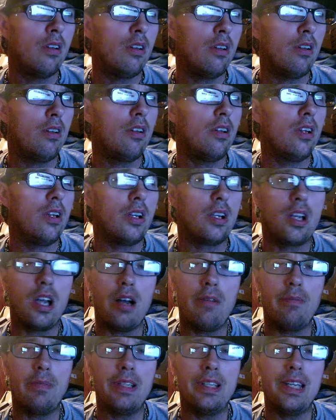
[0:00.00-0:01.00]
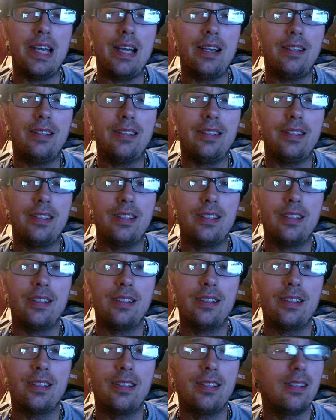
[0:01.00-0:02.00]
they're coming down,
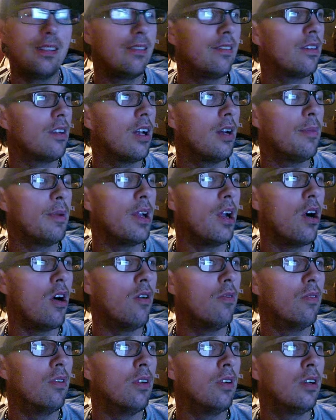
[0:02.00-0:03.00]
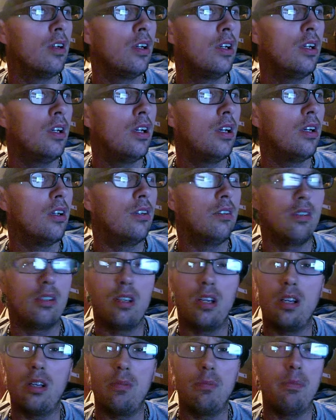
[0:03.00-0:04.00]
and it's gonna be over. I don't know
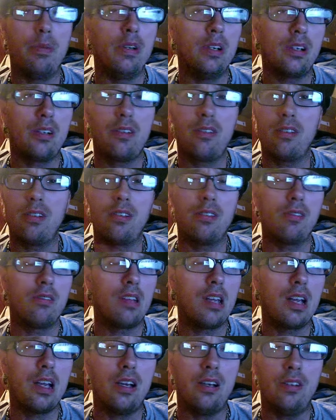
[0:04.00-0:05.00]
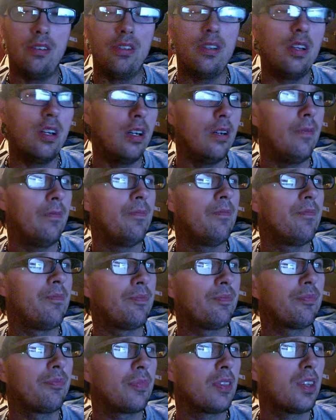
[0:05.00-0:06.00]
kind the book series, I don't know.
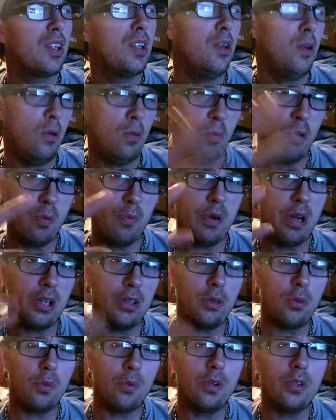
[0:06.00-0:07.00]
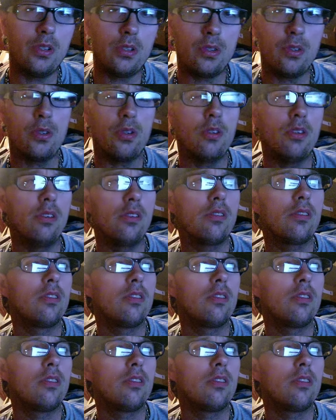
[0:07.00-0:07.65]
What about the originals?